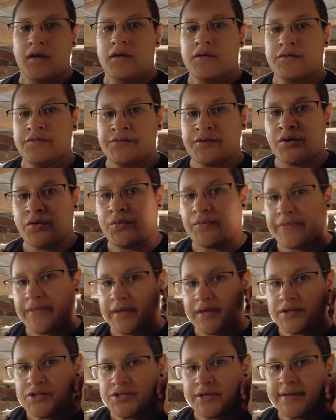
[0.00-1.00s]
So
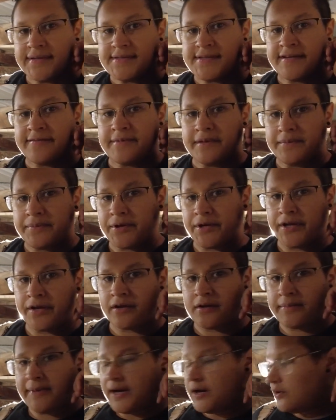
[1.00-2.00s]
the chickens have been pretty
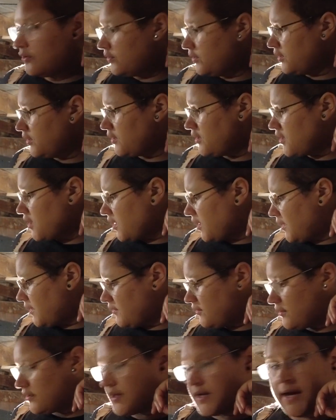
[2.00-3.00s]
good about not
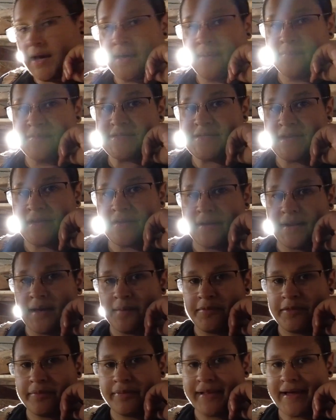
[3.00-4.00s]
tearing
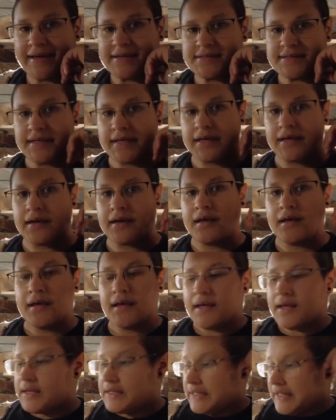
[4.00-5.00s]
up the plastic.
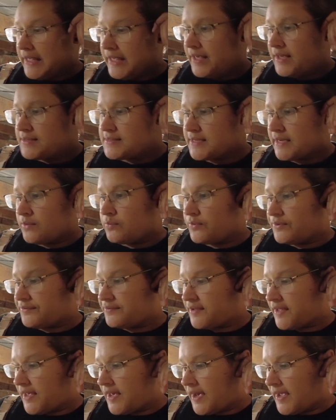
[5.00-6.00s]
And I will
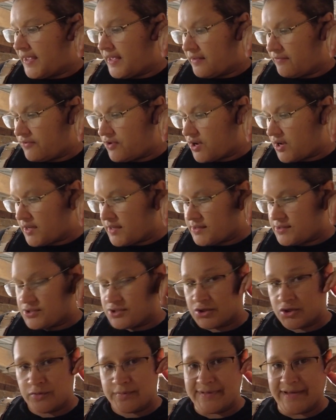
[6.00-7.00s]
say I have not
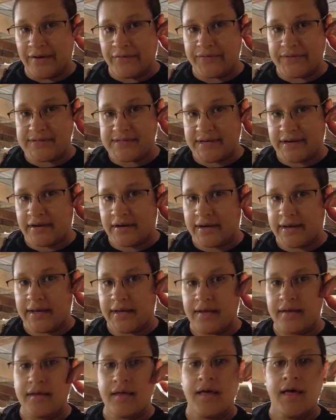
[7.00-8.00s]
scooped out this
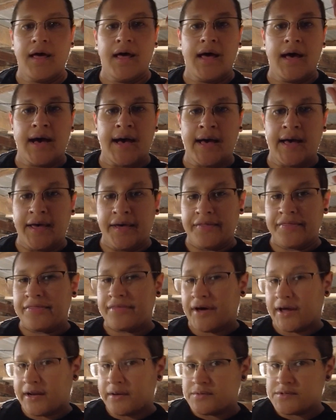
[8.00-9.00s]
area. I
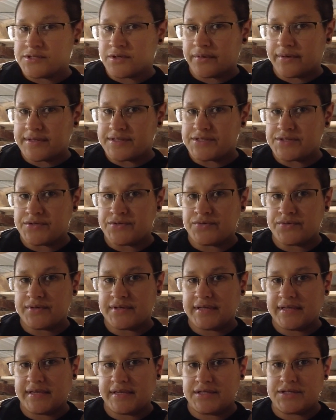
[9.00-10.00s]
thought I was going to
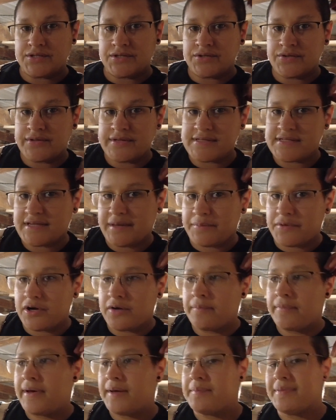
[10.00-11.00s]
need to this
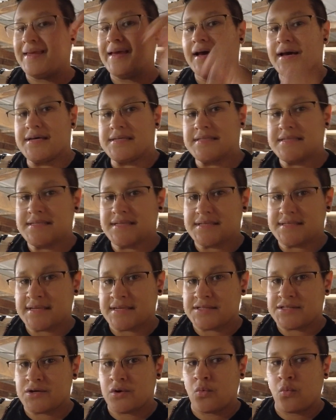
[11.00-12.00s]
summer, but because it does
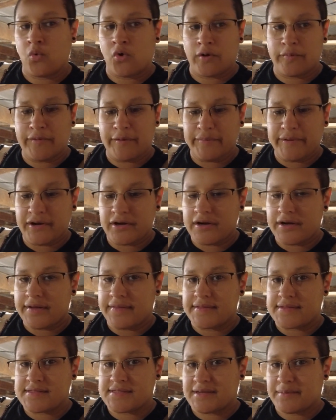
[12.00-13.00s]
get so warm up here
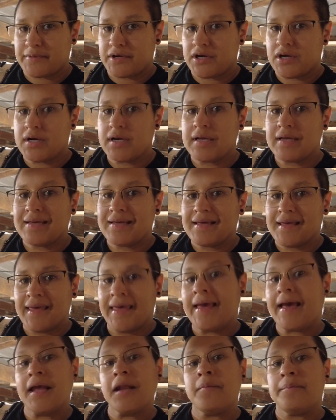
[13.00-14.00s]
in the summer,
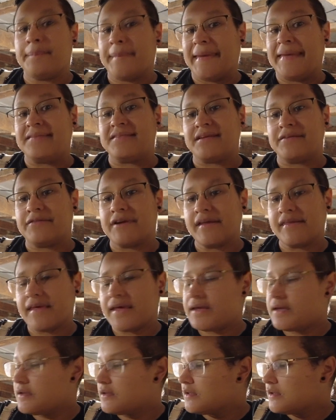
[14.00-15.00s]
it kind of bakes
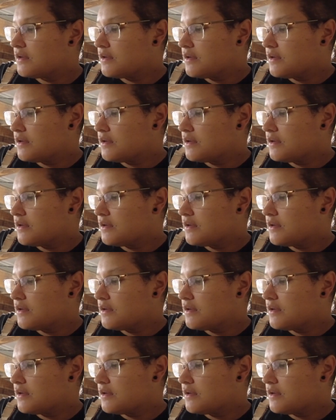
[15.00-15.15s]
everything.